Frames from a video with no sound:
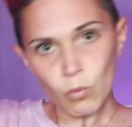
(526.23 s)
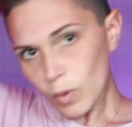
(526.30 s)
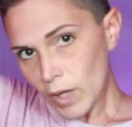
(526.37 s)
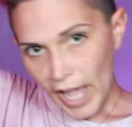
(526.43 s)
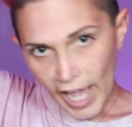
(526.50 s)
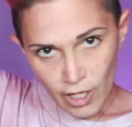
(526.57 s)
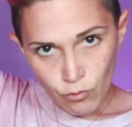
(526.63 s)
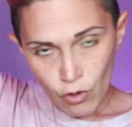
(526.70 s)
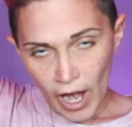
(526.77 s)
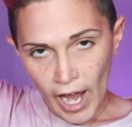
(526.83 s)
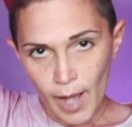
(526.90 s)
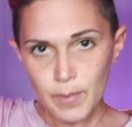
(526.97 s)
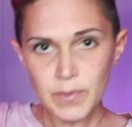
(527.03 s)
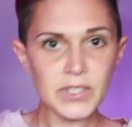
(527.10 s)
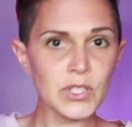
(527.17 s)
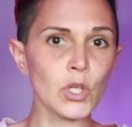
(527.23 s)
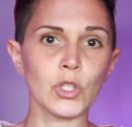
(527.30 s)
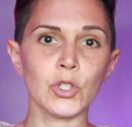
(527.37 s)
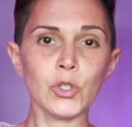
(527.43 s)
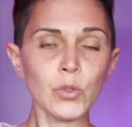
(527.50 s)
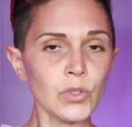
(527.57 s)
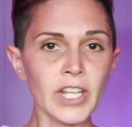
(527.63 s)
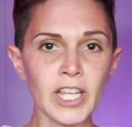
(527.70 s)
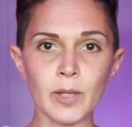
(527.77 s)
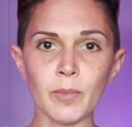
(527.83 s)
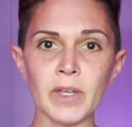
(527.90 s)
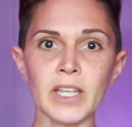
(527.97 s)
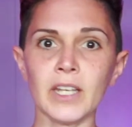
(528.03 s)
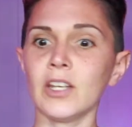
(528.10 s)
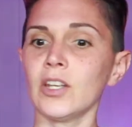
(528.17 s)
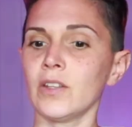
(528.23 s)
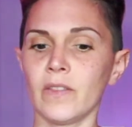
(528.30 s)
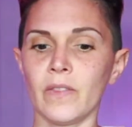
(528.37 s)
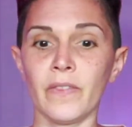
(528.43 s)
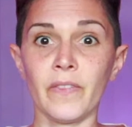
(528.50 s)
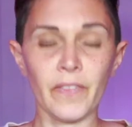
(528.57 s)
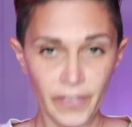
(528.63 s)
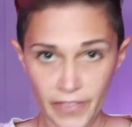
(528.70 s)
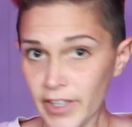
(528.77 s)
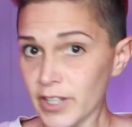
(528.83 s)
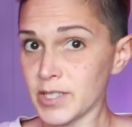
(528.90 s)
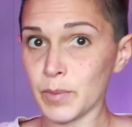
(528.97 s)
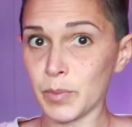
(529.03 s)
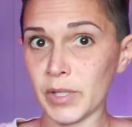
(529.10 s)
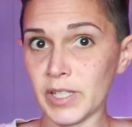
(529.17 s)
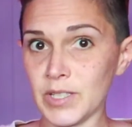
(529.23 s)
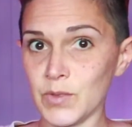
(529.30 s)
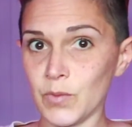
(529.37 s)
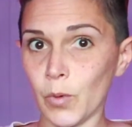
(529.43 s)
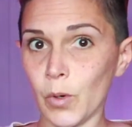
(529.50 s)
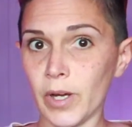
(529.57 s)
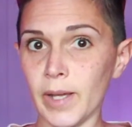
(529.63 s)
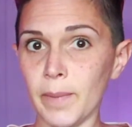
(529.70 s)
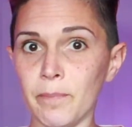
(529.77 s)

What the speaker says: head wraps, you name it, there's a place for it.